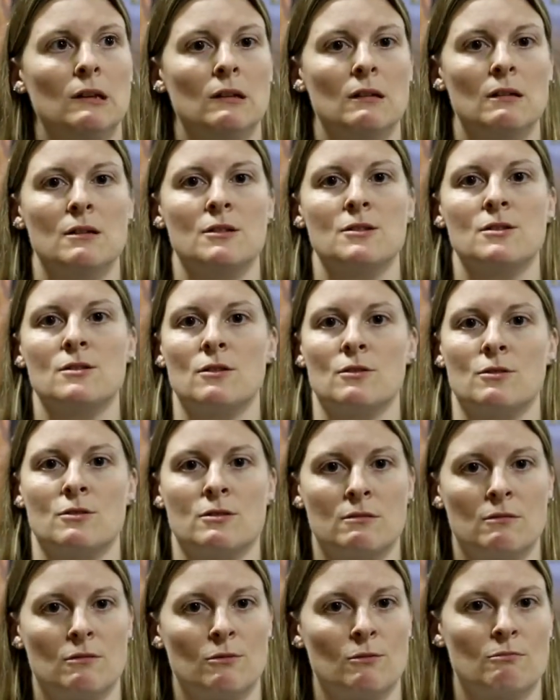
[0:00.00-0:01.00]
is
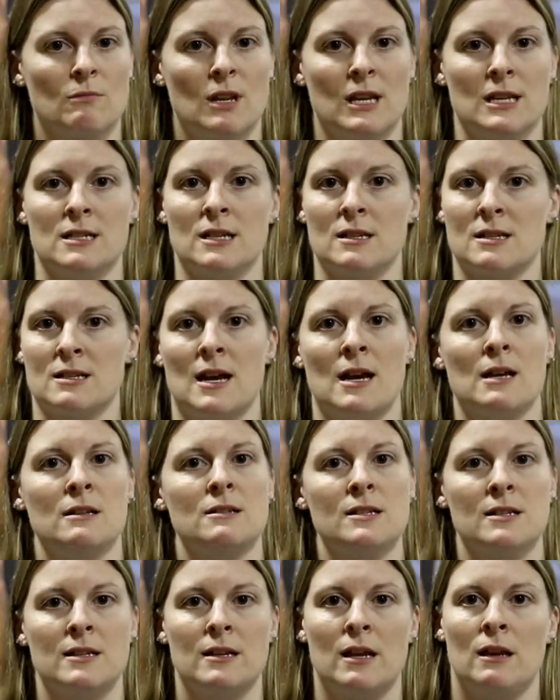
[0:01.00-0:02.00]
he does not
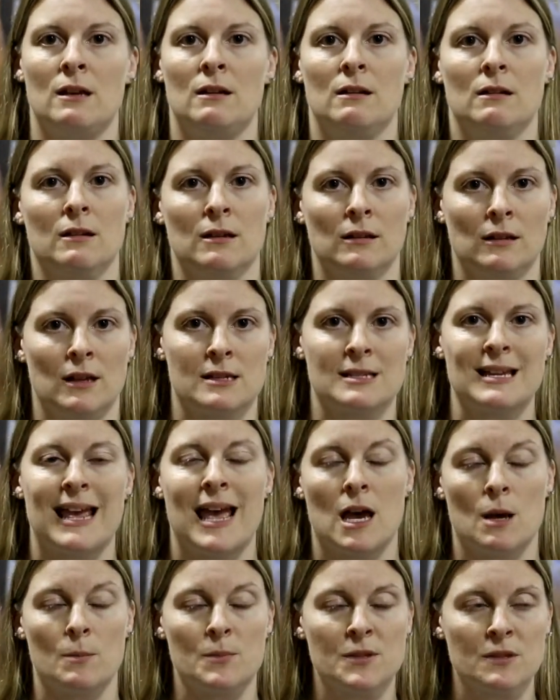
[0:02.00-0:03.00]
sedate unless
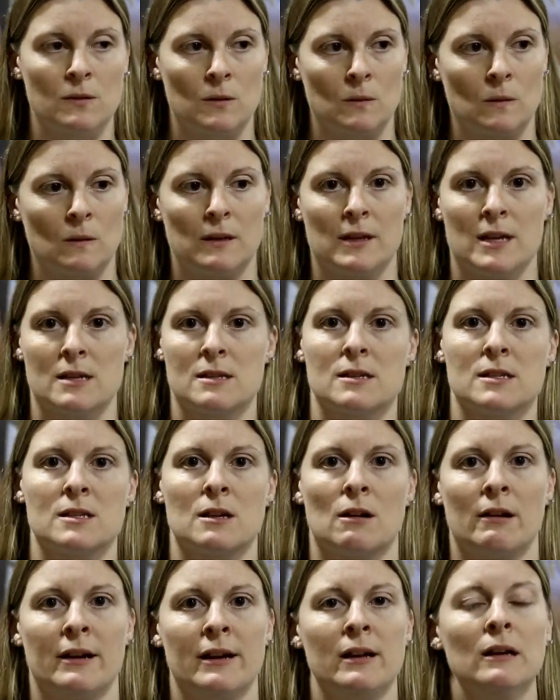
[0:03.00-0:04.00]
absolutely
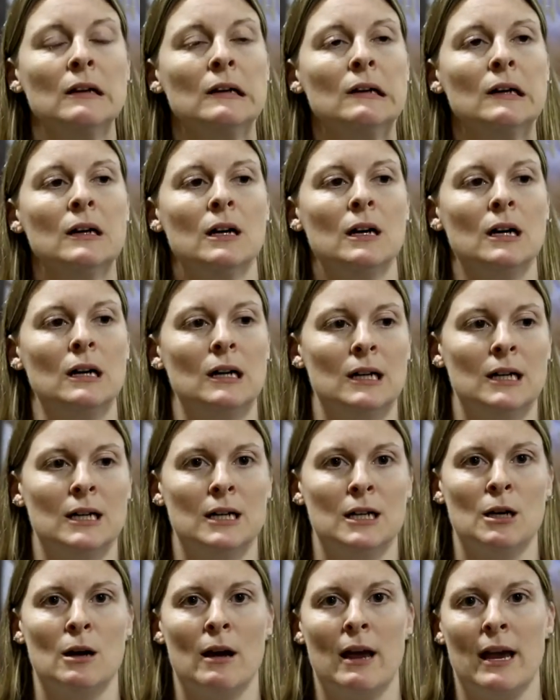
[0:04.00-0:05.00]
necessary,
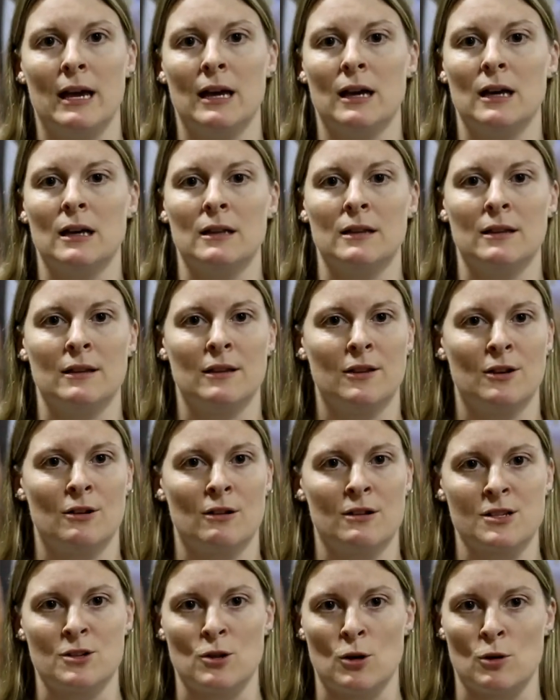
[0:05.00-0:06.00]
and
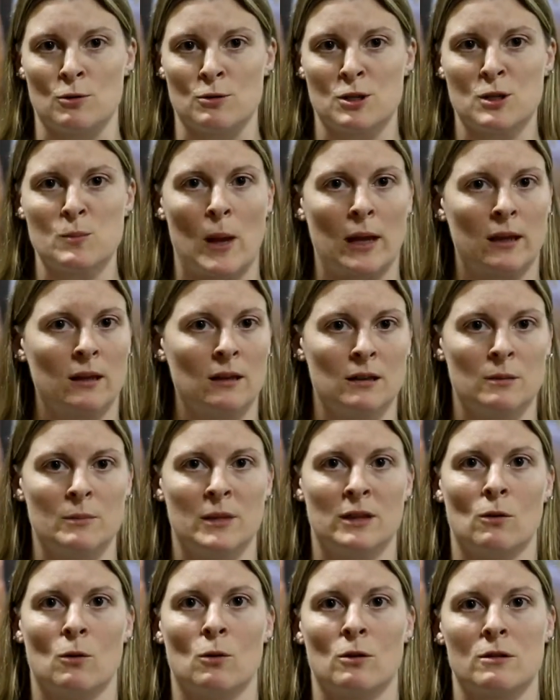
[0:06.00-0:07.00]
there is no speculum
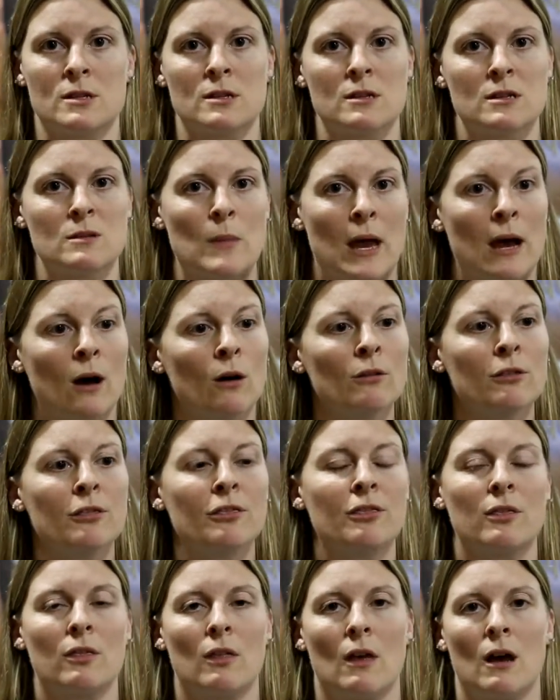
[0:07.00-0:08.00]
in the horse's mouth.
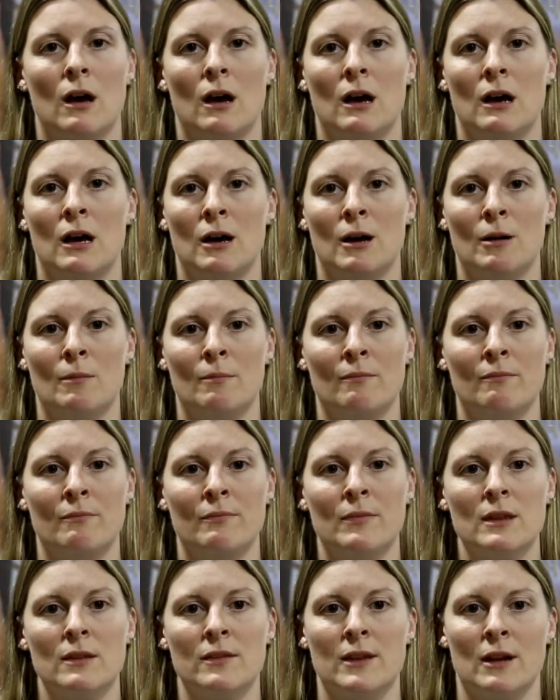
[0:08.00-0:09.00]

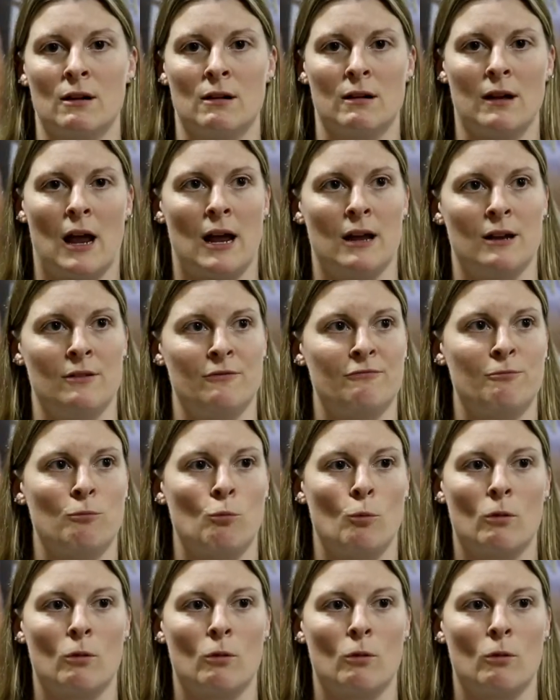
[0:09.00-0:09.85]
I've